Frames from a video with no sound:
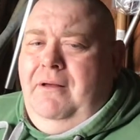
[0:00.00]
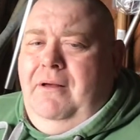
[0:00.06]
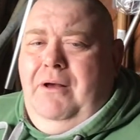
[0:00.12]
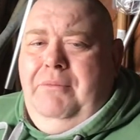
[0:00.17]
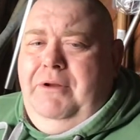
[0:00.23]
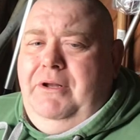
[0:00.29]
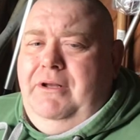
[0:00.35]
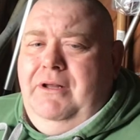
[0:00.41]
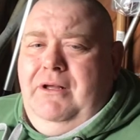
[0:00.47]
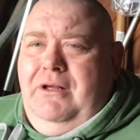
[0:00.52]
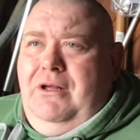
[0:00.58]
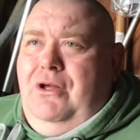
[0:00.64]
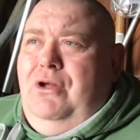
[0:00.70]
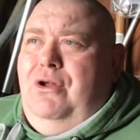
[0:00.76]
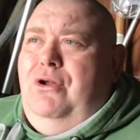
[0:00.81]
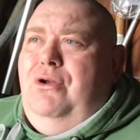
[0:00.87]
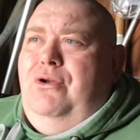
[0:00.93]
I mean,
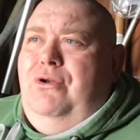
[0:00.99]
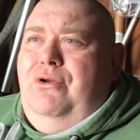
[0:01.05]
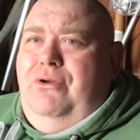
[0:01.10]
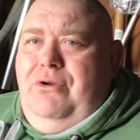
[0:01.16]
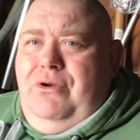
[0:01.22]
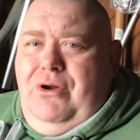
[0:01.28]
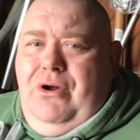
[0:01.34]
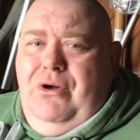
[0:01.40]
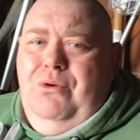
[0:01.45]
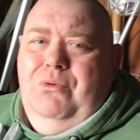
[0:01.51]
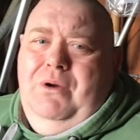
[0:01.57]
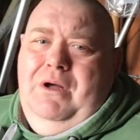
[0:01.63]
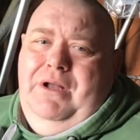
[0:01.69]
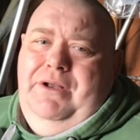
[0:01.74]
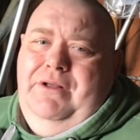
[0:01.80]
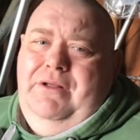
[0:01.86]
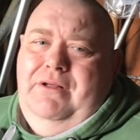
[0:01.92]
no
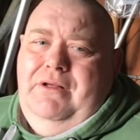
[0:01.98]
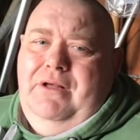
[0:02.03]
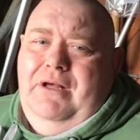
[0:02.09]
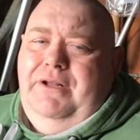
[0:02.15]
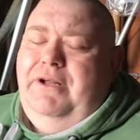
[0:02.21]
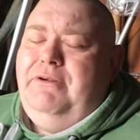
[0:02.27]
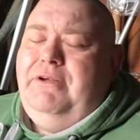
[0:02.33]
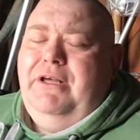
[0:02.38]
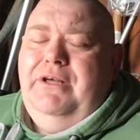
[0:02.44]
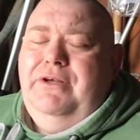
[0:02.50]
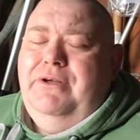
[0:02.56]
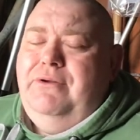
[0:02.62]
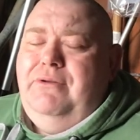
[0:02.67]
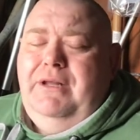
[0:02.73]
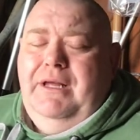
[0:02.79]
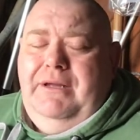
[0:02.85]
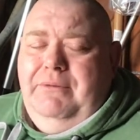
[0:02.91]
one, I don't care
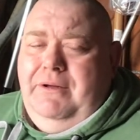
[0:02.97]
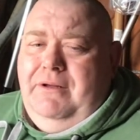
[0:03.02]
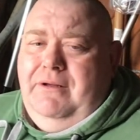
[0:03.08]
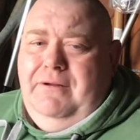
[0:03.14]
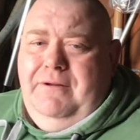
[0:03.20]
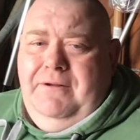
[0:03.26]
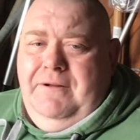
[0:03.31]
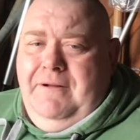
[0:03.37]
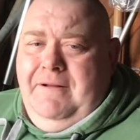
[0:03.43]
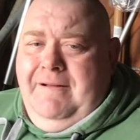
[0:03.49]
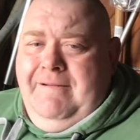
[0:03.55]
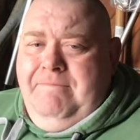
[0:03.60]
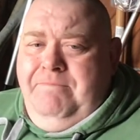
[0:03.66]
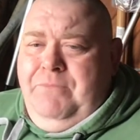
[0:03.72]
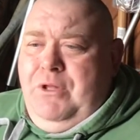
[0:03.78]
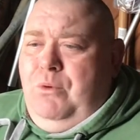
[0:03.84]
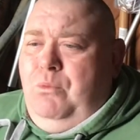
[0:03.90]
who they were,
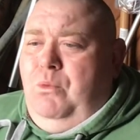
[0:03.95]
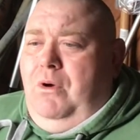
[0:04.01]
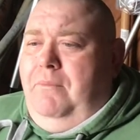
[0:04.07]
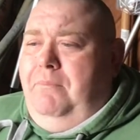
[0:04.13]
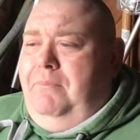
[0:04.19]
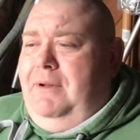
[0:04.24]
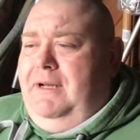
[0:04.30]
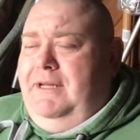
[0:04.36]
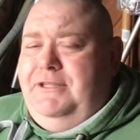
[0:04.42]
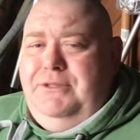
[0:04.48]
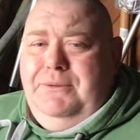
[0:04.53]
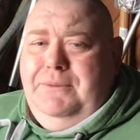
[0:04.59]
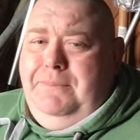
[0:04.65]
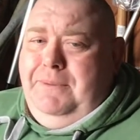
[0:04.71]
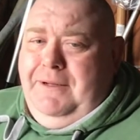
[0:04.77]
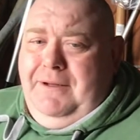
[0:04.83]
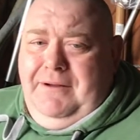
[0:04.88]
what political
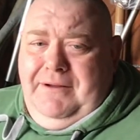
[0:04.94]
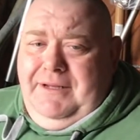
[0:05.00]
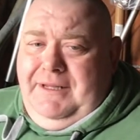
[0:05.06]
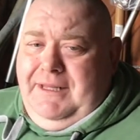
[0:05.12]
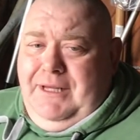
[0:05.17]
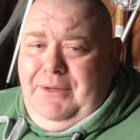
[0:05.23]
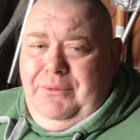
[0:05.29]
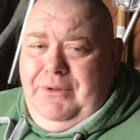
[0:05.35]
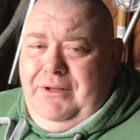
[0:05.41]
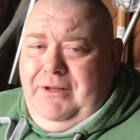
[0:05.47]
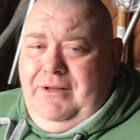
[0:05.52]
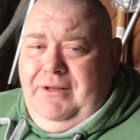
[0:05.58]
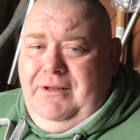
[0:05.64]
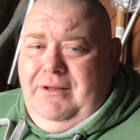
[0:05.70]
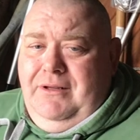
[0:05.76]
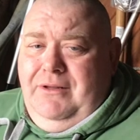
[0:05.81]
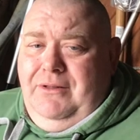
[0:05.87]
party they were,
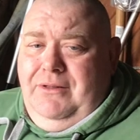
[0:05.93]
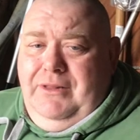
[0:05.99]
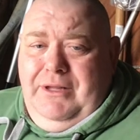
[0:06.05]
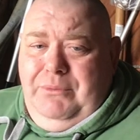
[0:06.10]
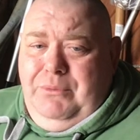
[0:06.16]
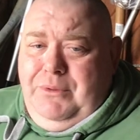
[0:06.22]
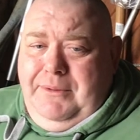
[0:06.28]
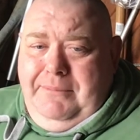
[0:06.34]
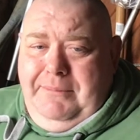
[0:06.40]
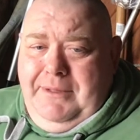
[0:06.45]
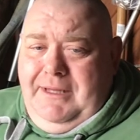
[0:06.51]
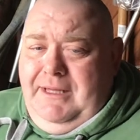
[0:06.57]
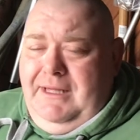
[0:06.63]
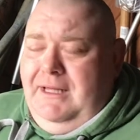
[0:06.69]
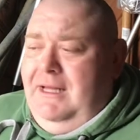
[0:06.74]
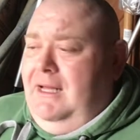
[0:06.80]
they would be,